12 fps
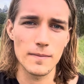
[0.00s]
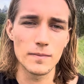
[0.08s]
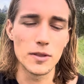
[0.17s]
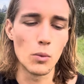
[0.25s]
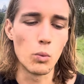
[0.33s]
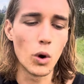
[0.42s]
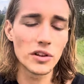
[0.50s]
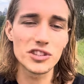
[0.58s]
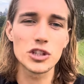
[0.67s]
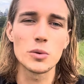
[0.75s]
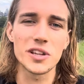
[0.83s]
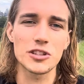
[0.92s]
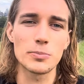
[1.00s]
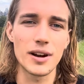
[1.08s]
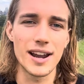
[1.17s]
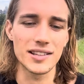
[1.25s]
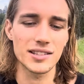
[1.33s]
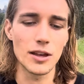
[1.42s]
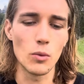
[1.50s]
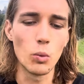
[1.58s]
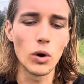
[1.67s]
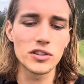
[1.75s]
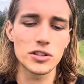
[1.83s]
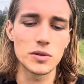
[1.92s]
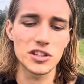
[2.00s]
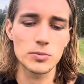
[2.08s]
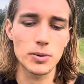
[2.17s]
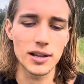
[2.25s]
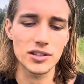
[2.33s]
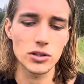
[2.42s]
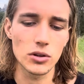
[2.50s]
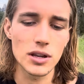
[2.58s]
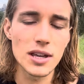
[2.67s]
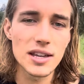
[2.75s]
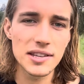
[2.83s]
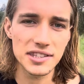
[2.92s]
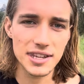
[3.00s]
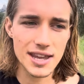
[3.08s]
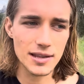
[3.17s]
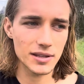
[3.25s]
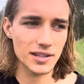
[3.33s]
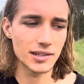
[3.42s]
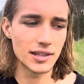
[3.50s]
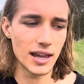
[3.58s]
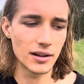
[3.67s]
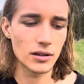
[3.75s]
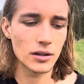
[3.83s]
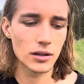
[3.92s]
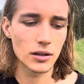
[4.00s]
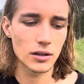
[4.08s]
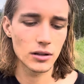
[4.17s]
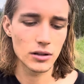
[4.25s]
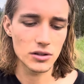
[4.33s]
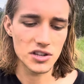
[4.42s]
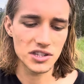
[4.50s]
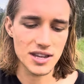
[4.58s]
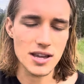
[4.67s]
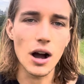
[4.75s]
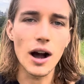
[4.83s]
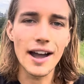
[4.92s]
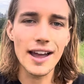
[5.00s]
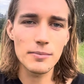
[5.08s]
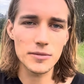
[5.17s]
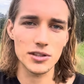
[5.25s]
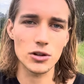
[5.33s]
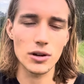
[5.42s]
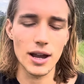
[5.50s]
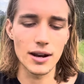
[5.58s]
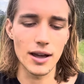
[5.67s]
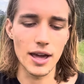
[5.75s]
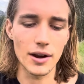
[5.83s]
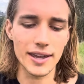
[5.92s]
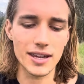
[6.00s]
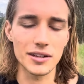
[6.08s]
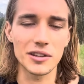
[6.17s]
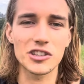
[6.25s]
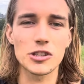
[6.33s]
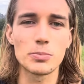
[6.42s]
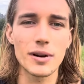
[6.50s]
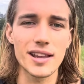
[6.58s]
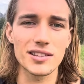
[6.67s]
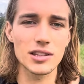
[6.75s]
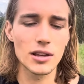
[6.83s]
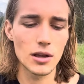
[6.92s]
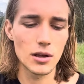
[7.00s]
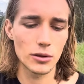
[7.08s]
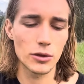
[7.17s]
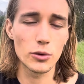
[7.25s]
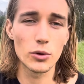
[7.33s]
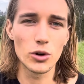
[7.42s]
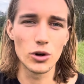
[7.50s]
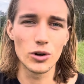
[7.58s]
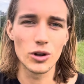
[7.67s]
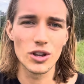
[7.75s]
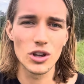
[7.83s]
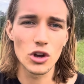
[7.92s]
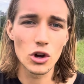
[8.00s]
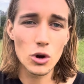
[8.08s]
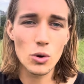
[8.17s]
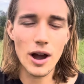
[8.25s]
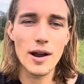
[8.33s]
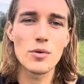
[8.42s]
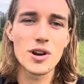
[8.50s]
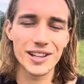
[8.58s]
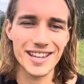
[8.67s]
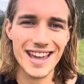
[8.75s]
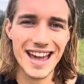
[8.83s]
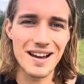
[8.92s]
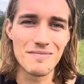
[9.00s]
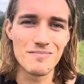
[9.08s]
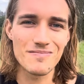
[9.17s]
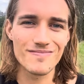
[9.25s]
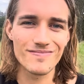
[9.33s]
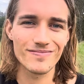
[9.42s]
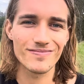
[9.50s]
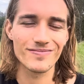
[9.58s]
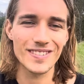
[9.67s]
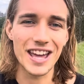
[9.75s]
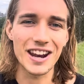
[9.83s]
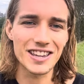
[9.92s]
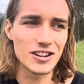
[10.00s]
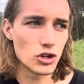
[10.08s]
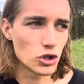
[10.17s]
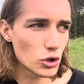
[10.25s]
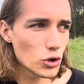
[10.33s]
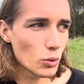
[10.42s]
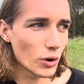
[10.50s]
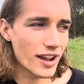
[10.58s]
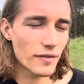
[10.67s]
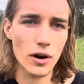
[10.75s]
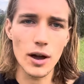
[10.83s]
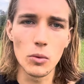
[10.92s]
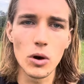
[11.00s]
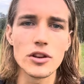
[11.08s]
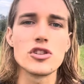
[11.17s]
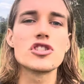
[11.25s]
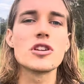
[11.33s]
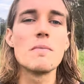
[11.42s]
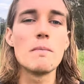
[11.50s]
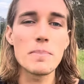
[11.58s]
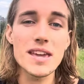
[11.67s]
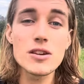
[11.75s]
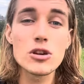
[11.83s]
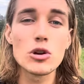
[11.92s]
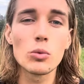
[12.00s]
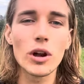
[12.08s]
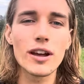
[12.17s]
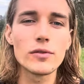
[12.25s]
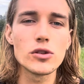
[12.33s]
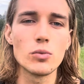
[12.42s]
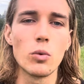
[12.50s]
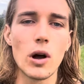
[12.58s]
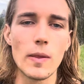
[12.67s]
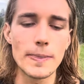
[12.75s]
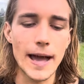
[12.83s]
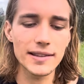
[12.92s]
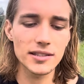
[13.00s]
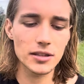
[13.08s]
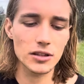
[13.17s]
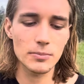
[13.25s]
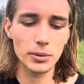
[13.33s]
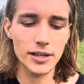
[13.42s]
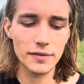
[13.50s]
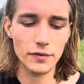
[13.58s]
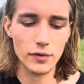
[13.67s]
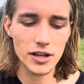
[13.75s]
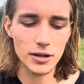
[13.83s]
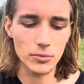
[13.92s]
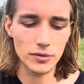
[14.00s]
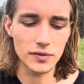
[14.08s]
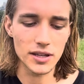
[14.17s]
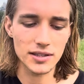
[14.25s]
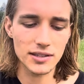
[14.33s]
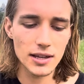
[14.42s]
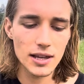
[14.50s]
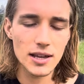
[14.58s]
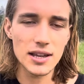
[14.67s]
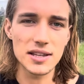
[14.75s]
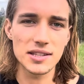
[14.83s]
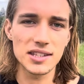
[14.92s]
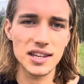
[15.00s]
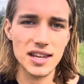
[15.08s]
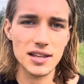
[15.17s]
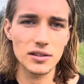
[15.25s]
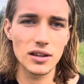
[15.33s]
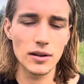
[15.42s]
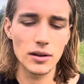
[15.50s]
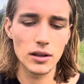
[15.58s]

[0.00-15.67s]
that wants to express, that wants to express. So seeing this then, you see, I am this creator and I can express through who I really am. And I can do whatever I want. You can be who whatever you want. That's the complete freedom of this, is seeing that